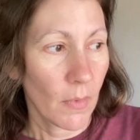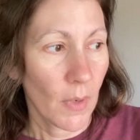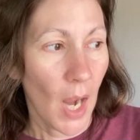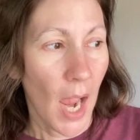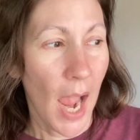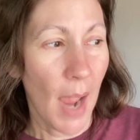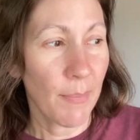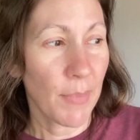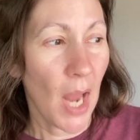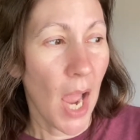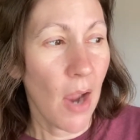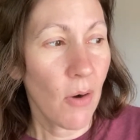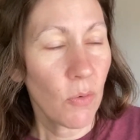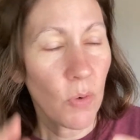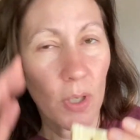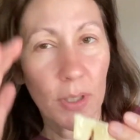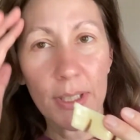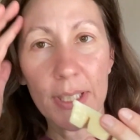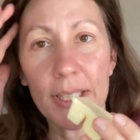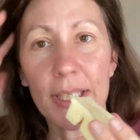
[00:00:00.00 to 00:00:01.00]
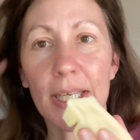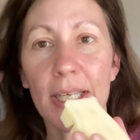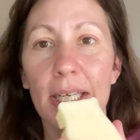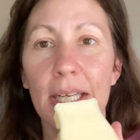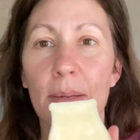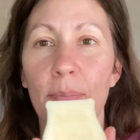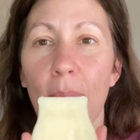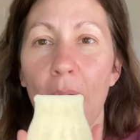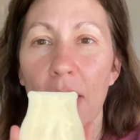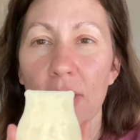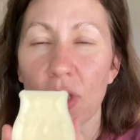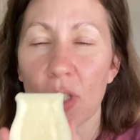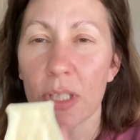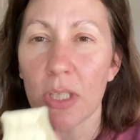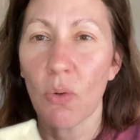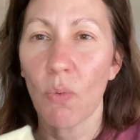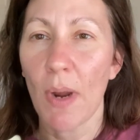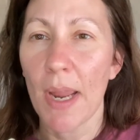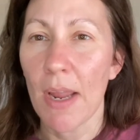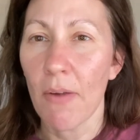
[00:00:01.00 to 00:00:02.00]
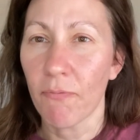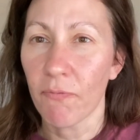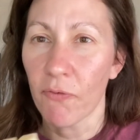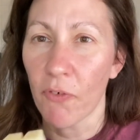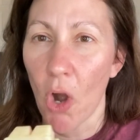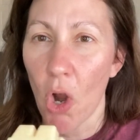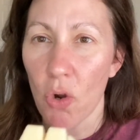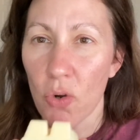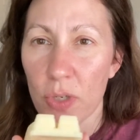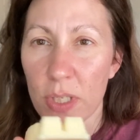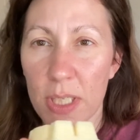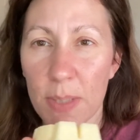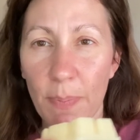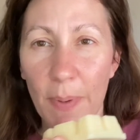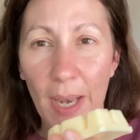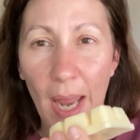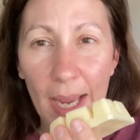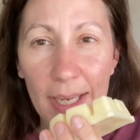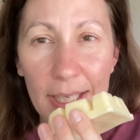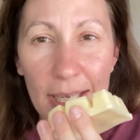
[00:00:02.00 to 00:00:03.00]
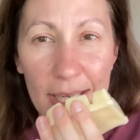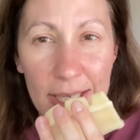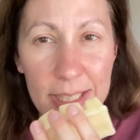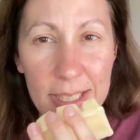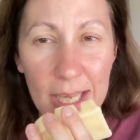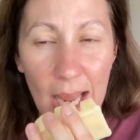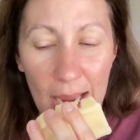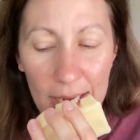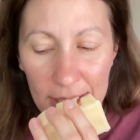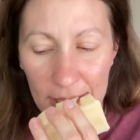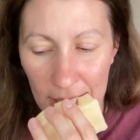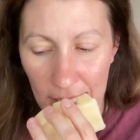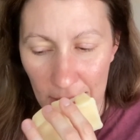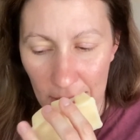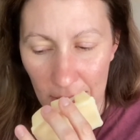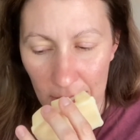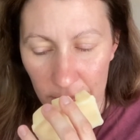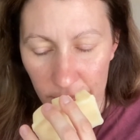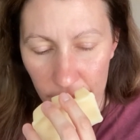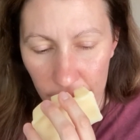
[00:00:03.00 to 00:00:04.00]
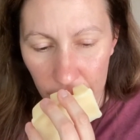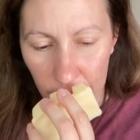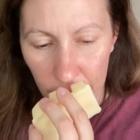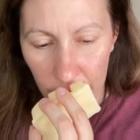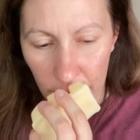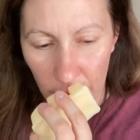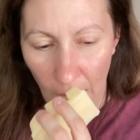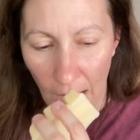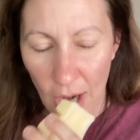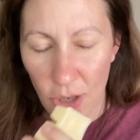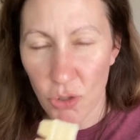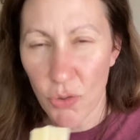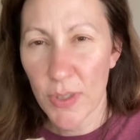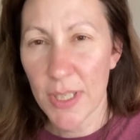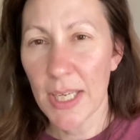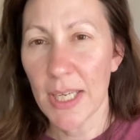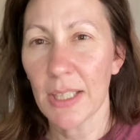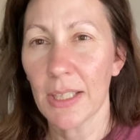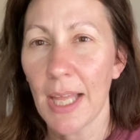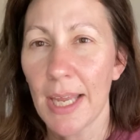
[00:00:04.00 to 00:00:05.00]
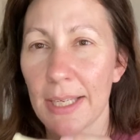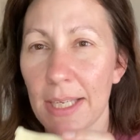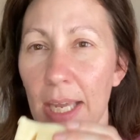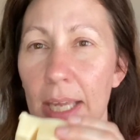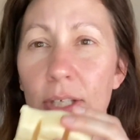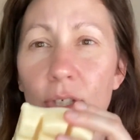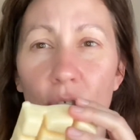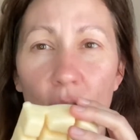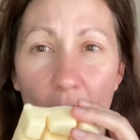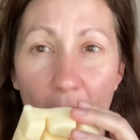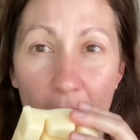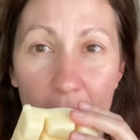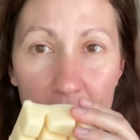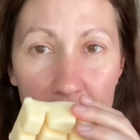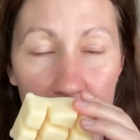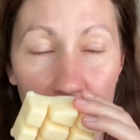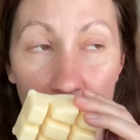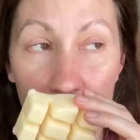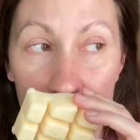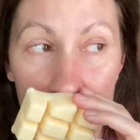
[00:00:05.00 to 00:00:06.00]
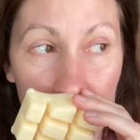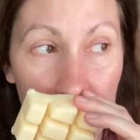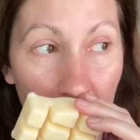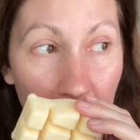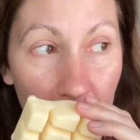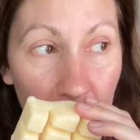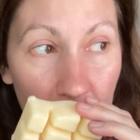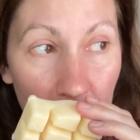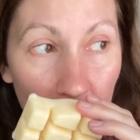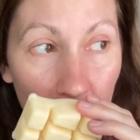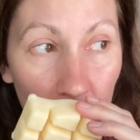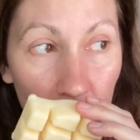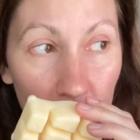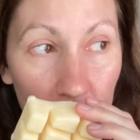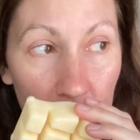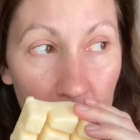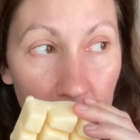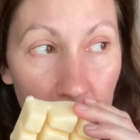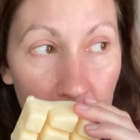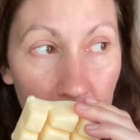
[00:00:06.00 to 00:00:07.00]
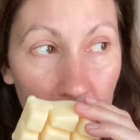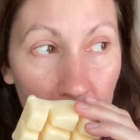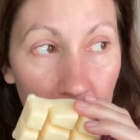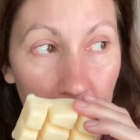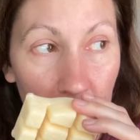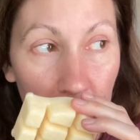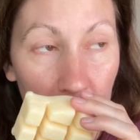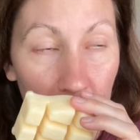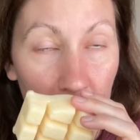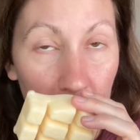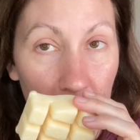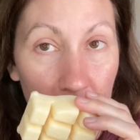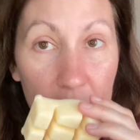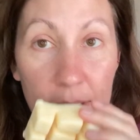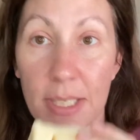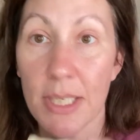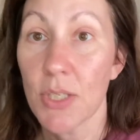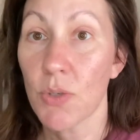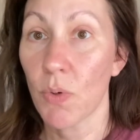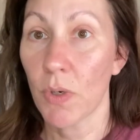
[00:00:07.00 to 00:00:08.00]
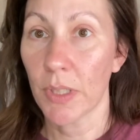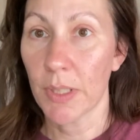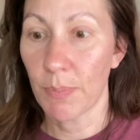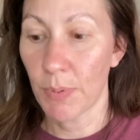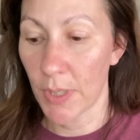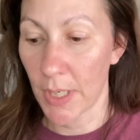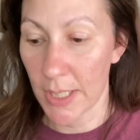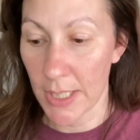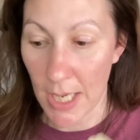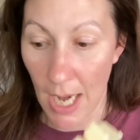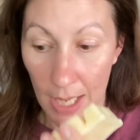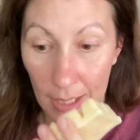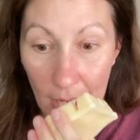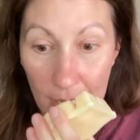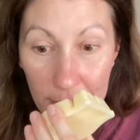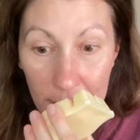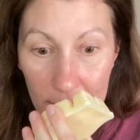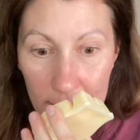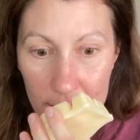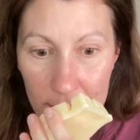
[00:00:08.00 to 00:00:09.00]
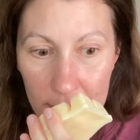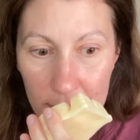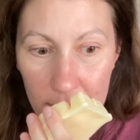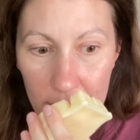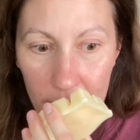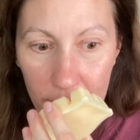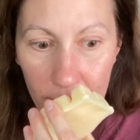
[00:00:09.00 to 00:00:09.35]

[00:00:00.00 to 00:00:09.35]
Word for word: I'm not really getting much in the way of rose, but I guess I do get like a jasmine type note. This is really pretty. I like this.